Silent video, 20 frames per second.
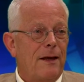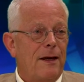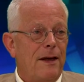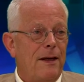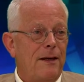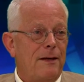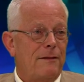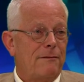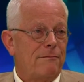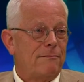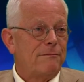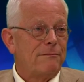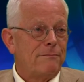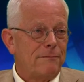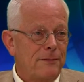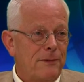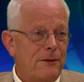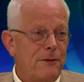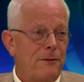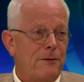in
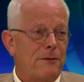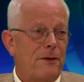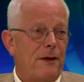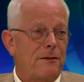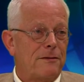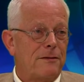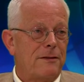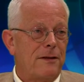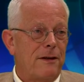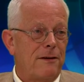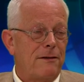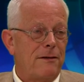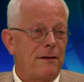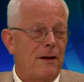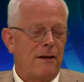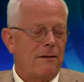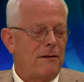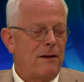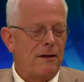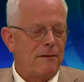
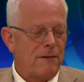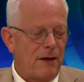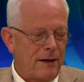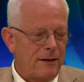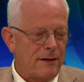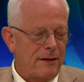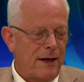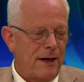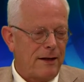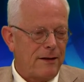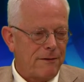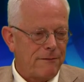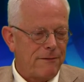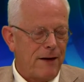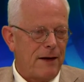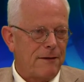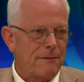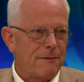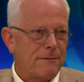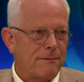
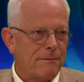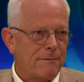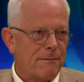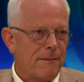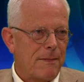1995.